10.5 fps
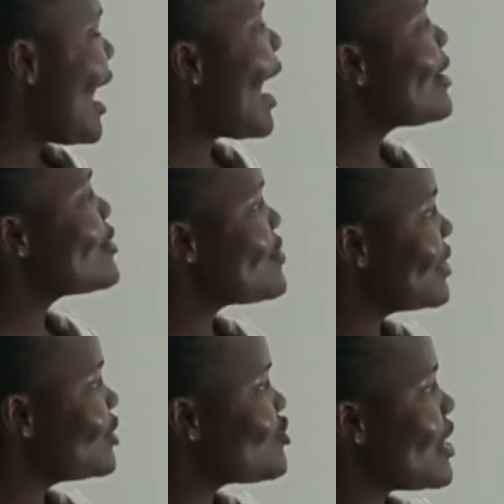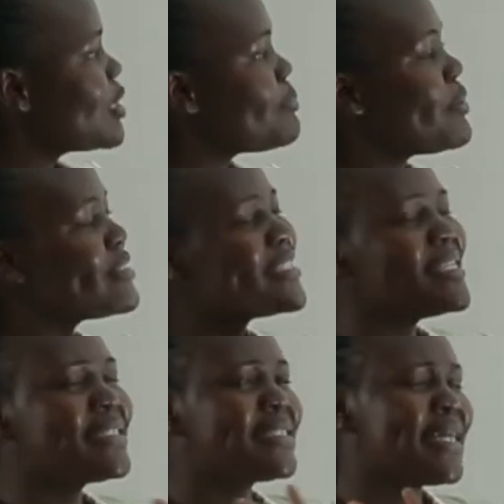And road transport
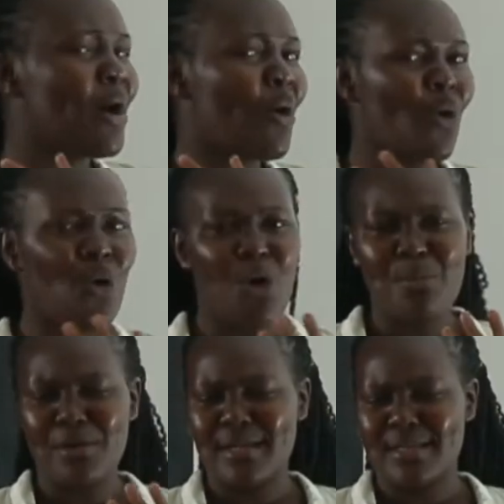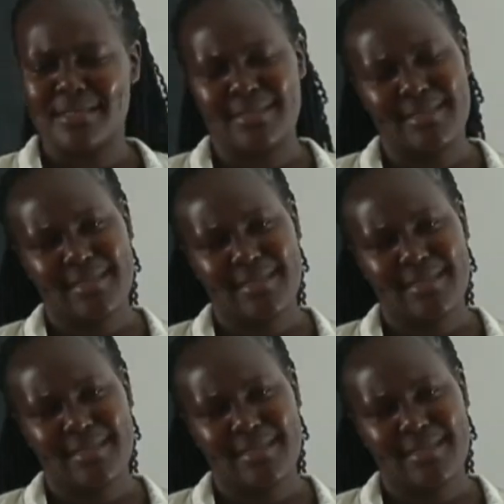is the commonest